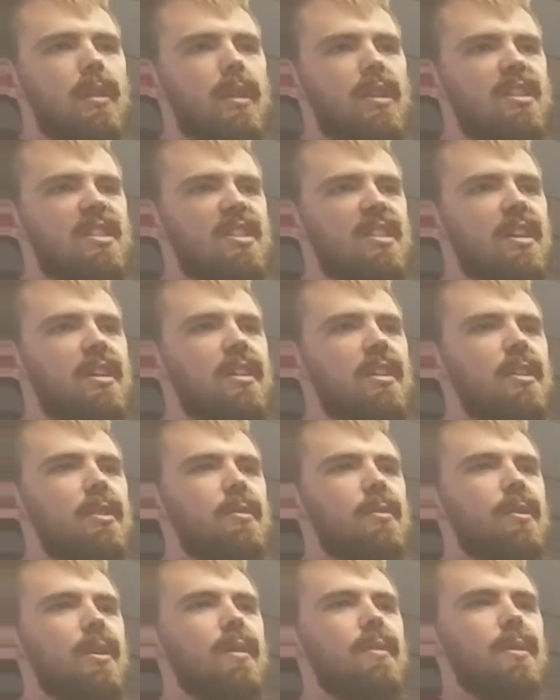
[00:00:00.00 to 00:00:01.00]
It's stuck there
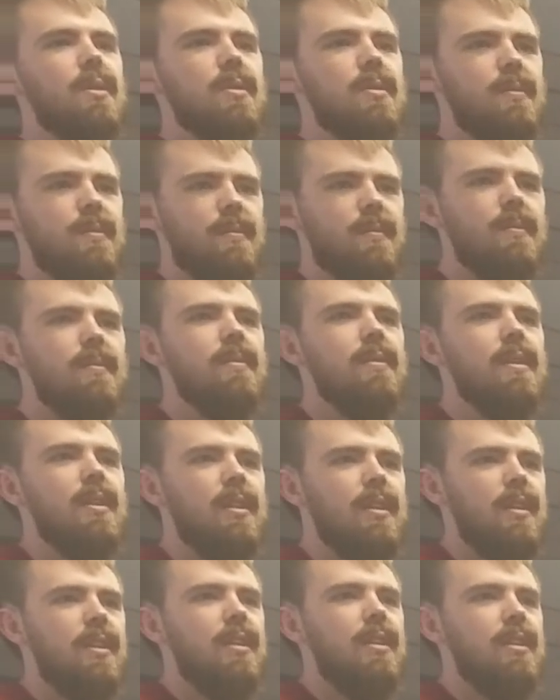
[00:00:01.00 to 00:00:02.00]
forever. Just
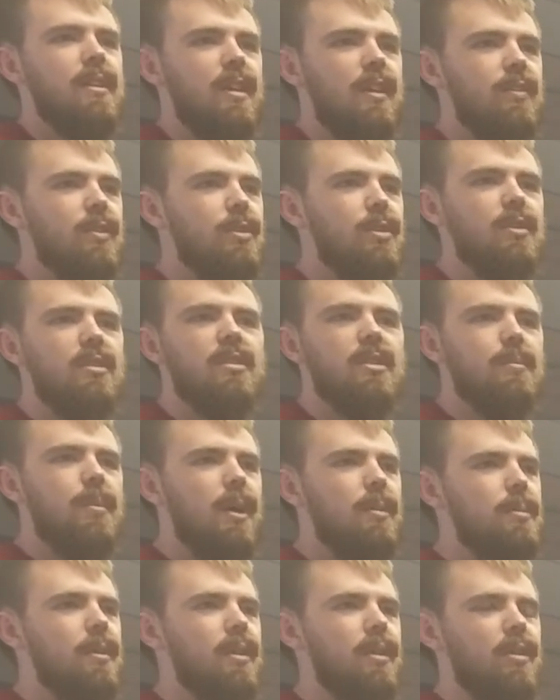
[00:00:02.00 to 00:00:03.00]
if you lose there. the
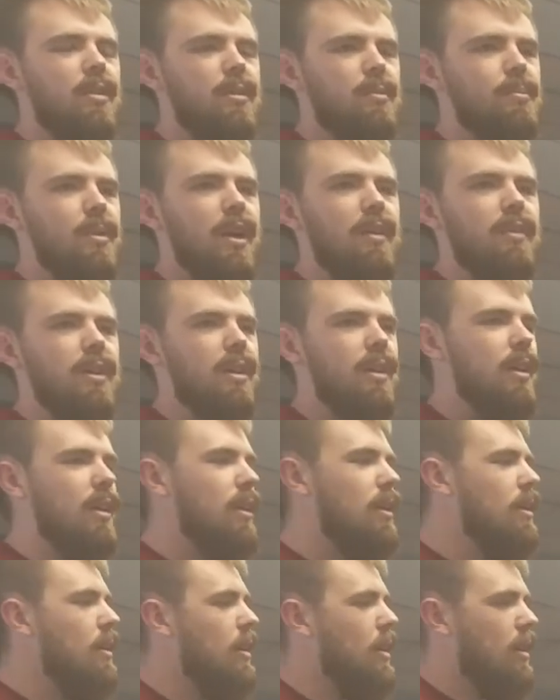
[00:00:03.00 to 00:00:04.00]
public or private
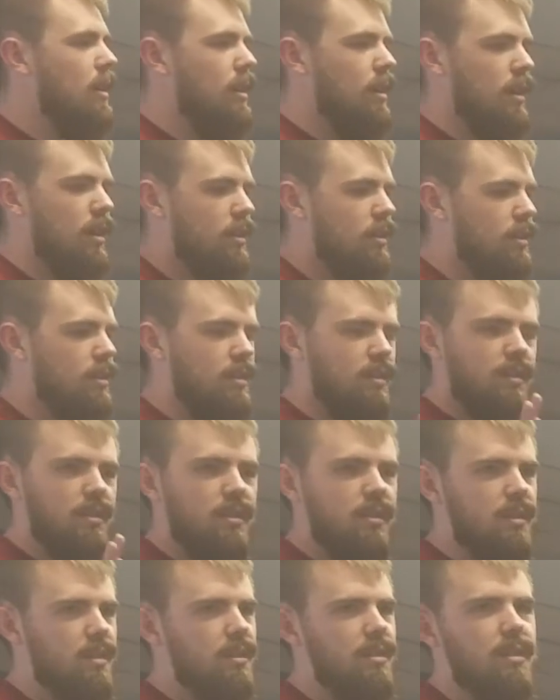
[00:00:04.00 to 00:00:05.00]
key, it's
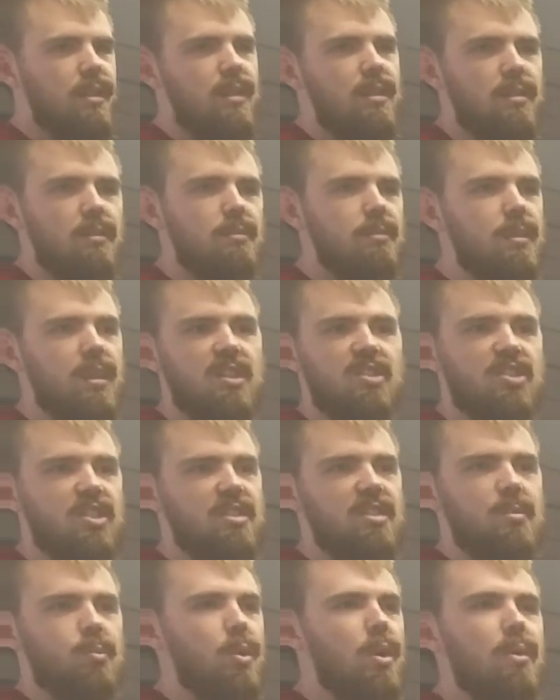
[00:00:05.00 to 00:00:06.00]
it
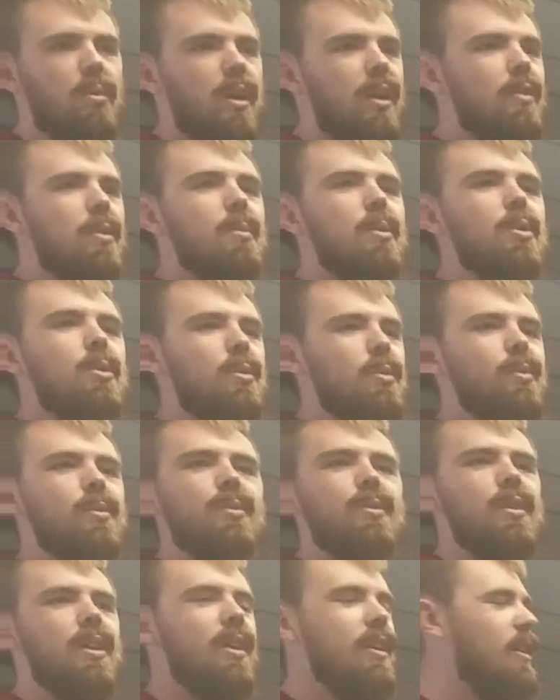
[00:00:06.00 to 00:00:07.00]
just won't ever move. Because
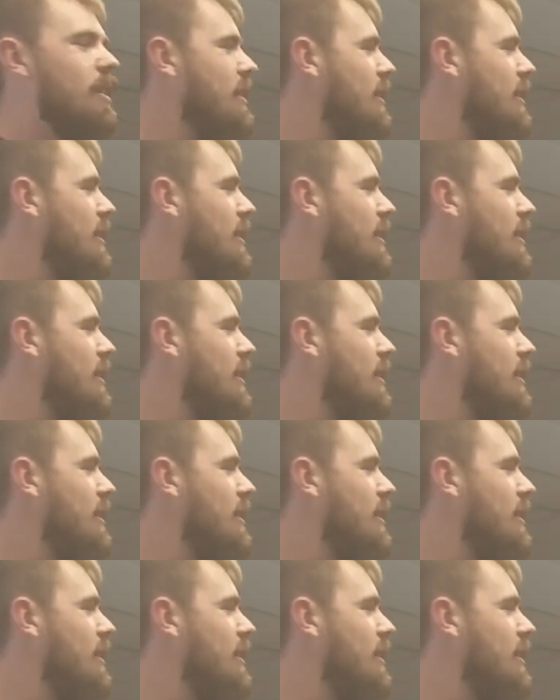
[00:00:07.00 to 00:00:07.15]
if you could